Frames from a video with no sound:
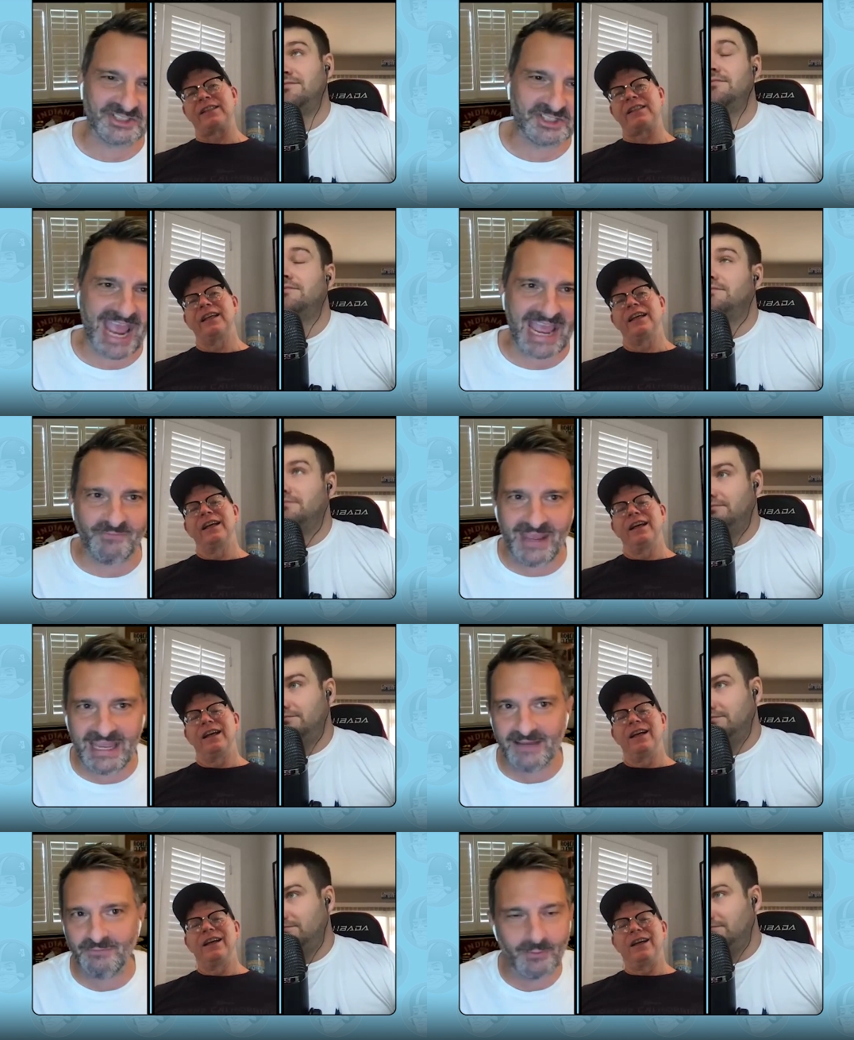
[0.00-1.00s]
Speaker 1: It's
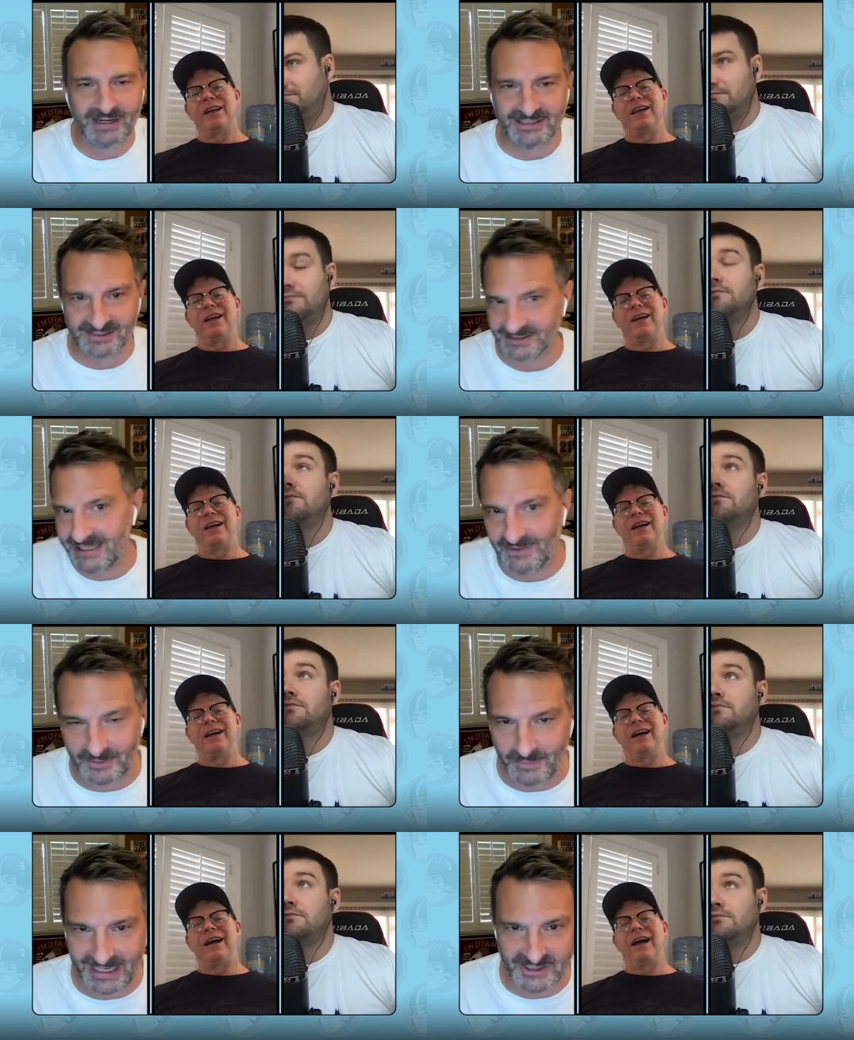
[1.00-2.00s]
Speaker 2: JV. If you want to just leave it
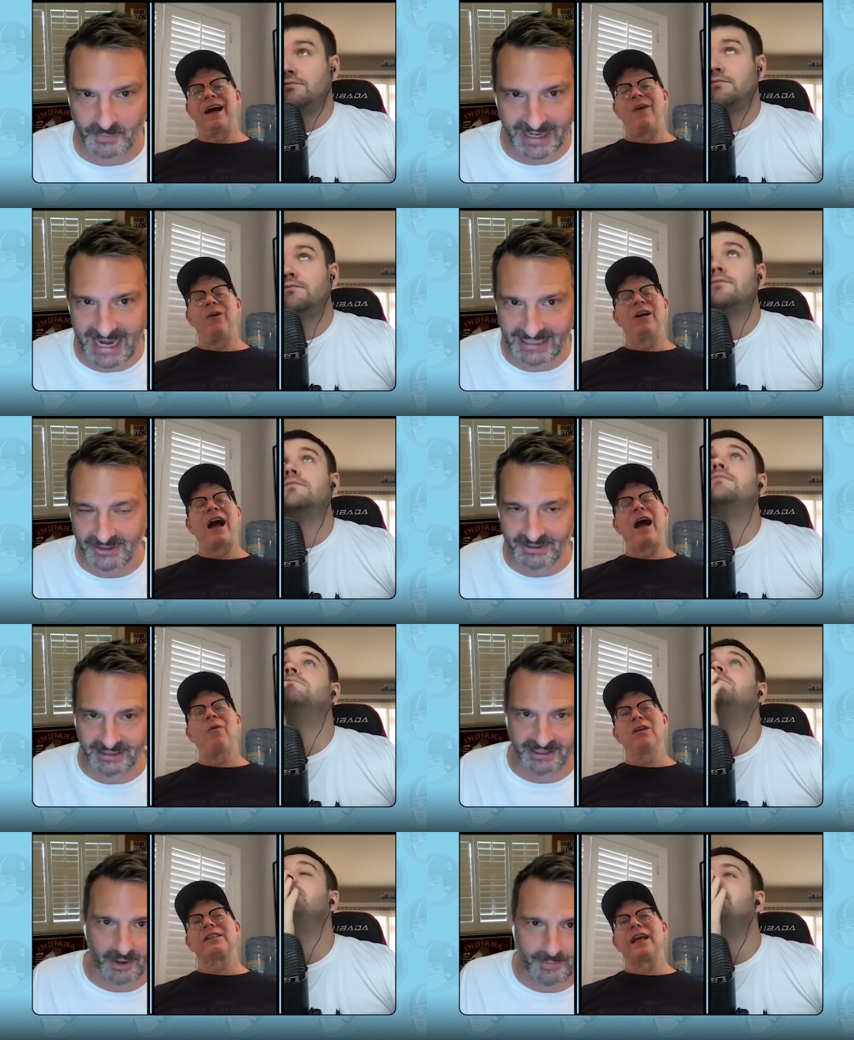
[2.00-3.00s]
to me and spaghetti, will, you can
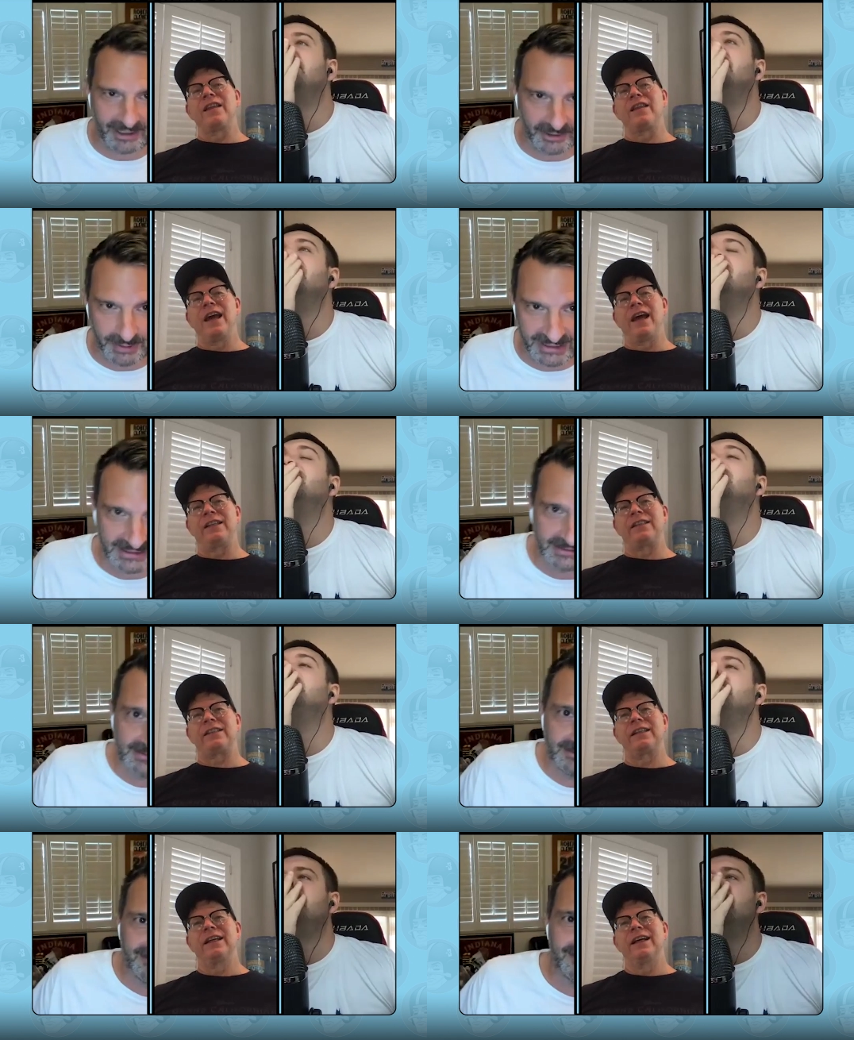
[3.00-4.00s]
go about your this.
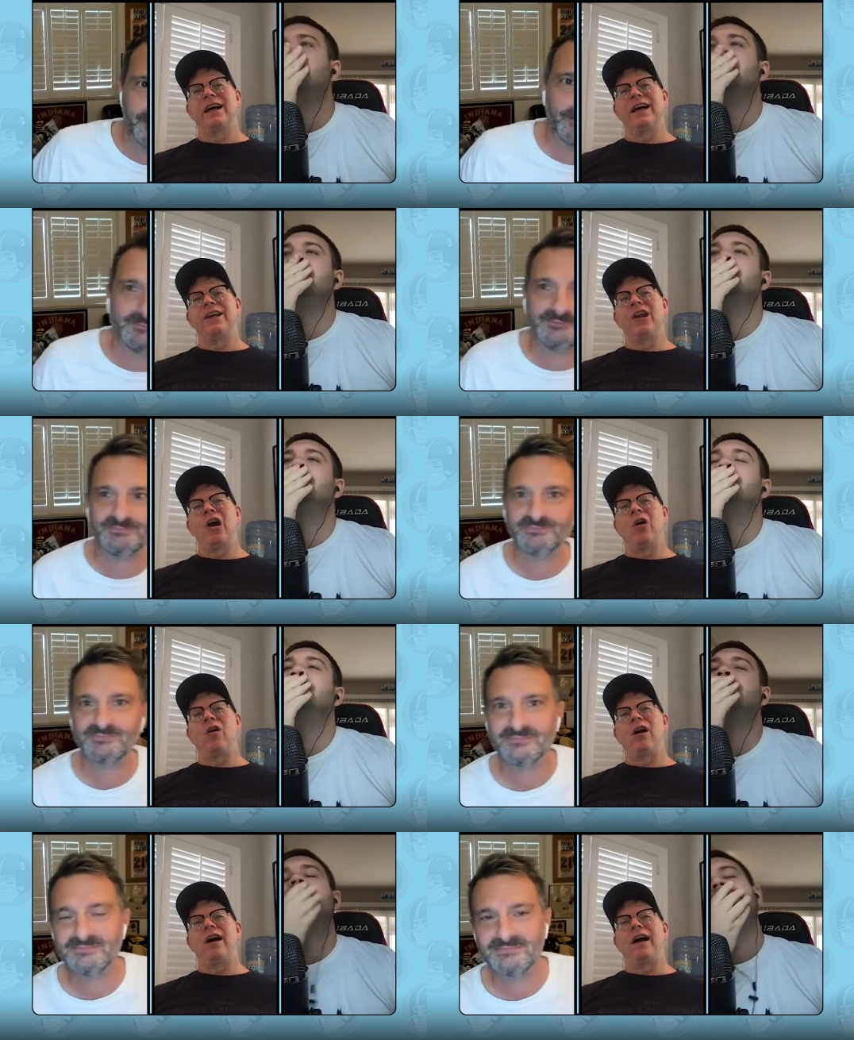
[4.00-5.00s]
business.
Speaker 1: You
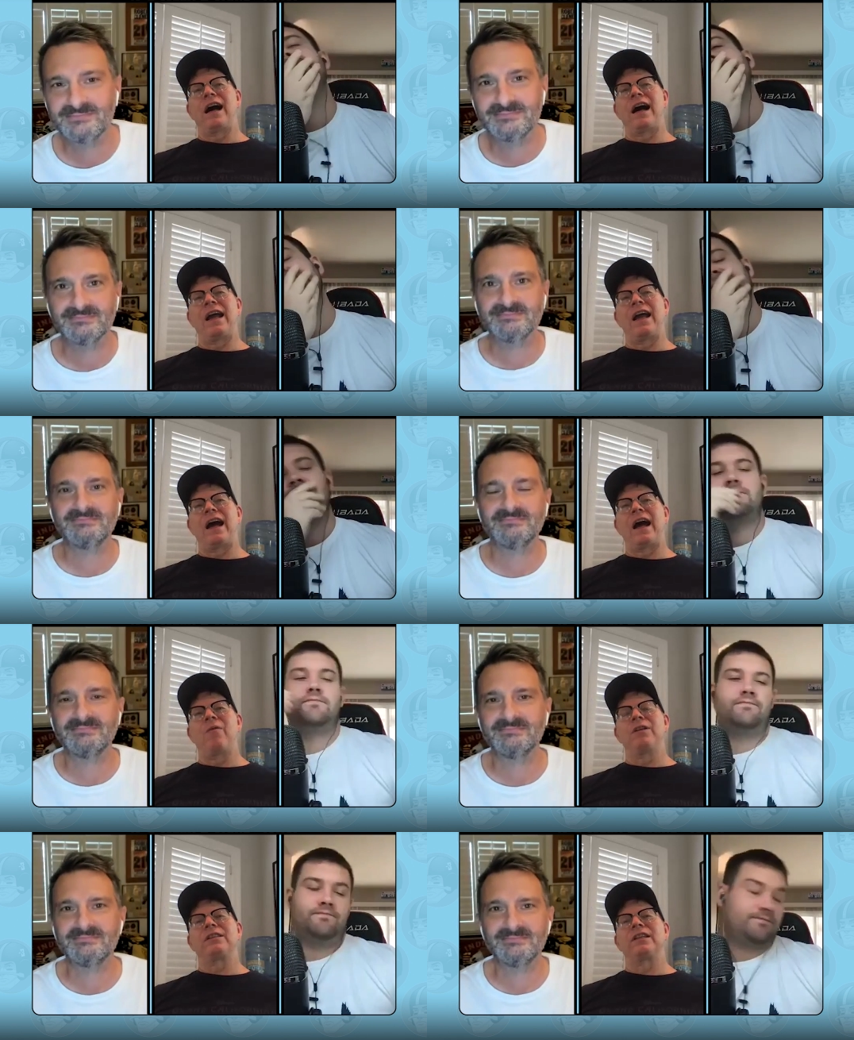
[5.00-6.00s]
know, I I
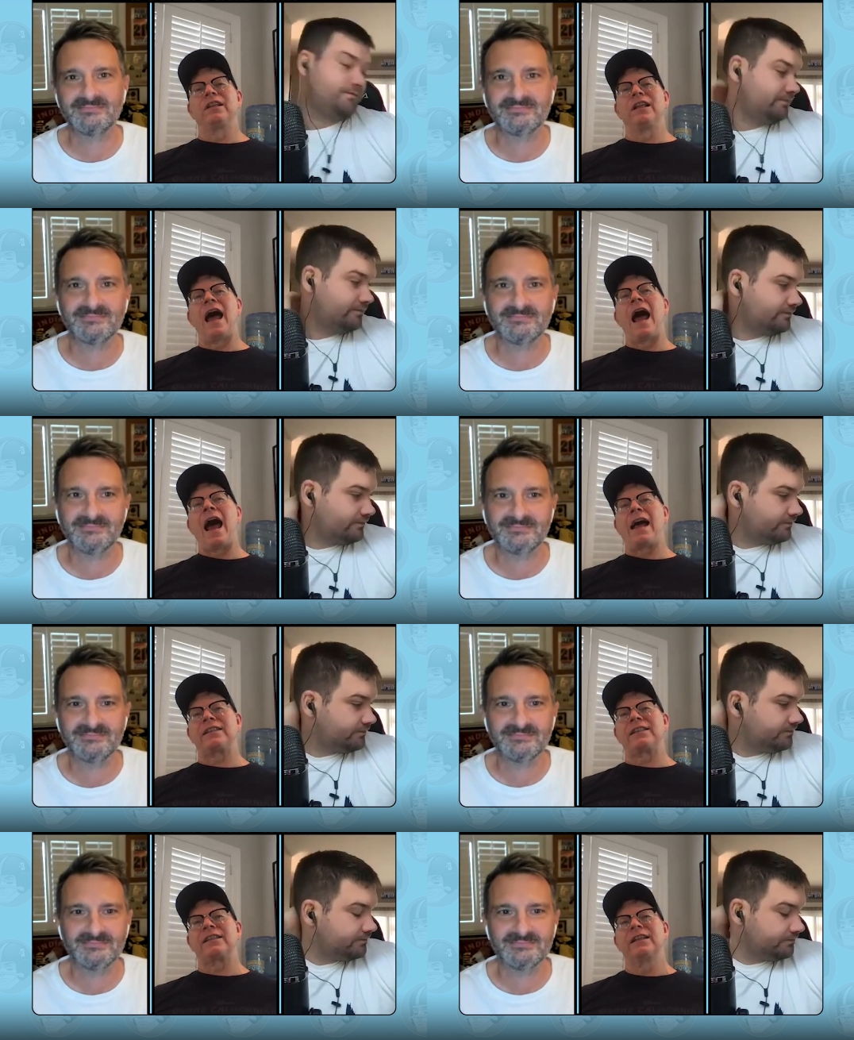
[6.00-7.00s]
was the
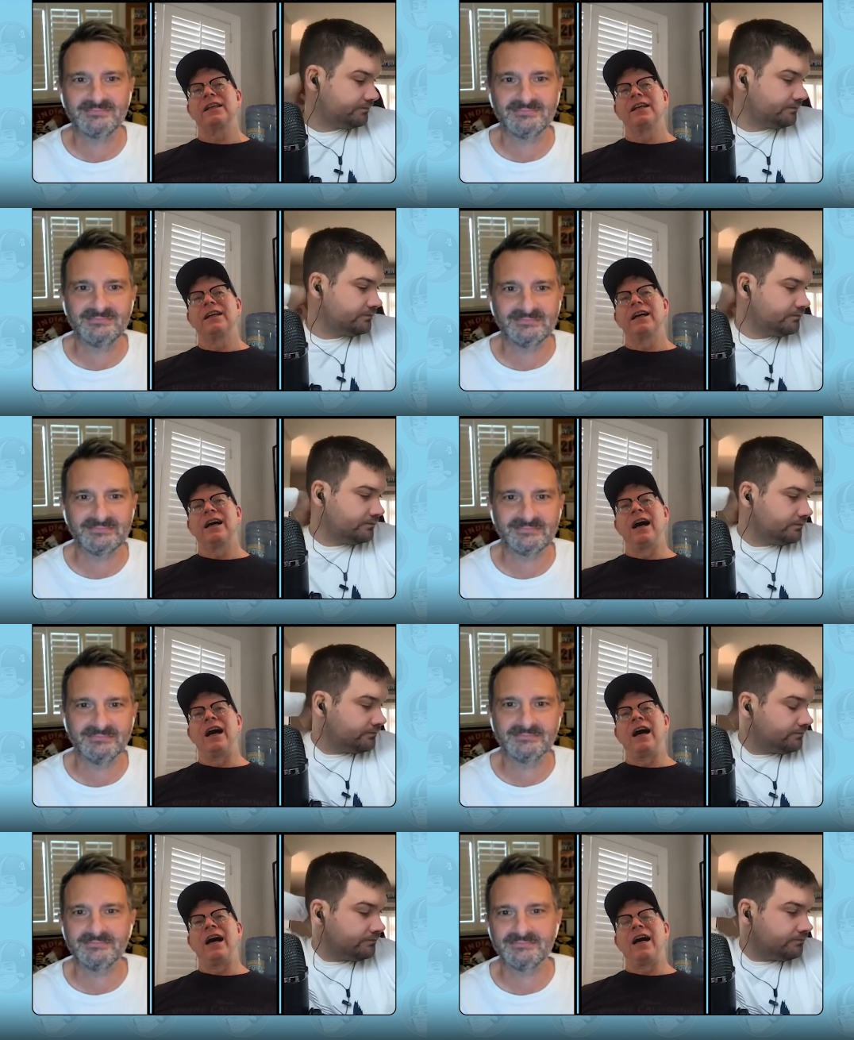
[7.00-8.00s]
last
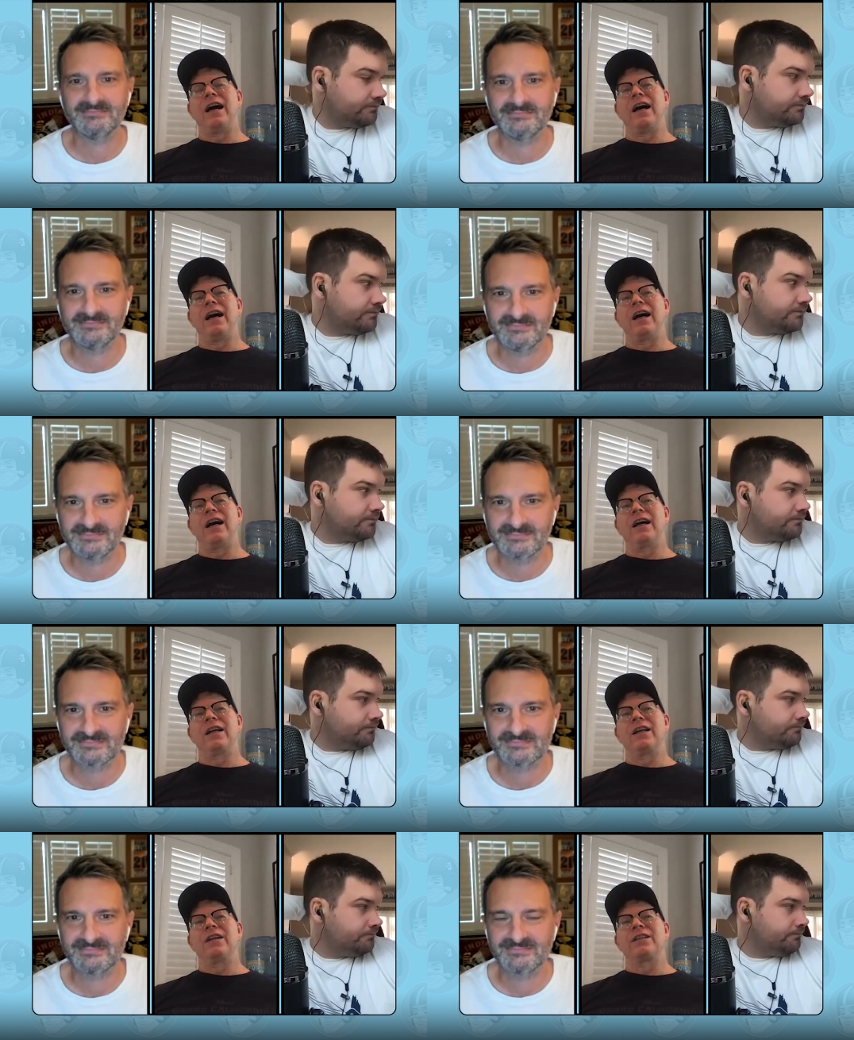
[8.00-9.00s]
uh
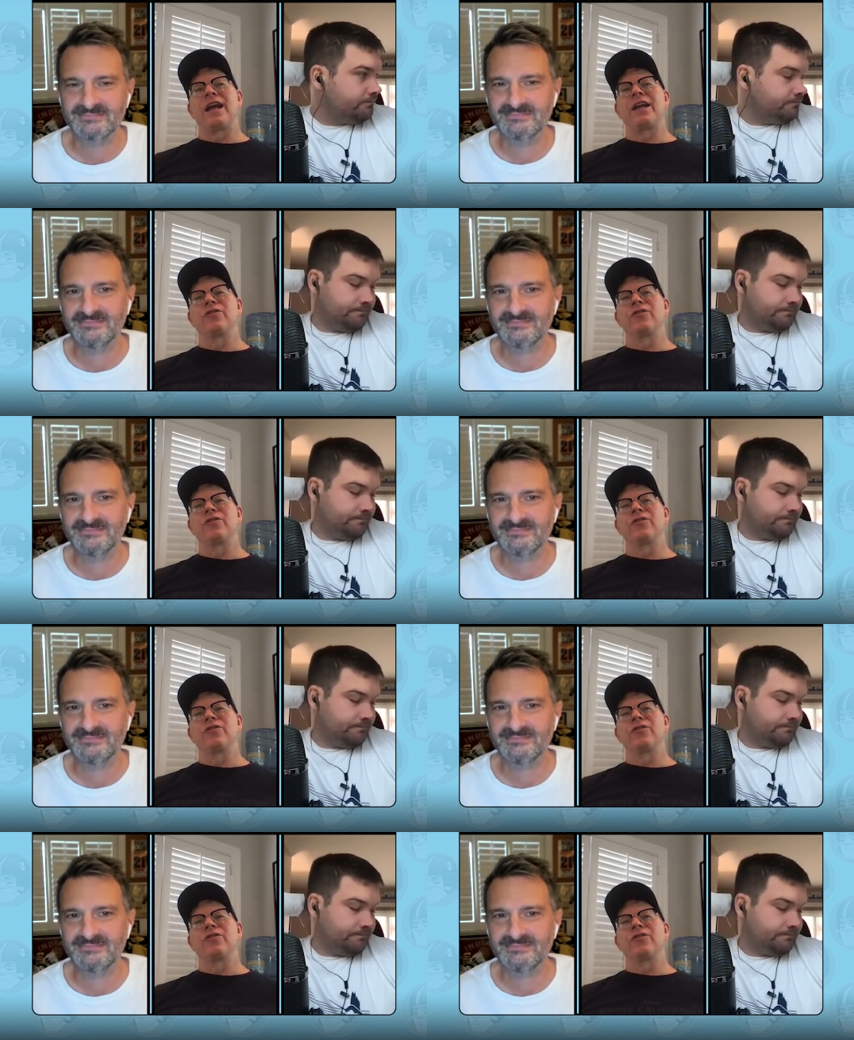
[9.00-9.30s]
Daniel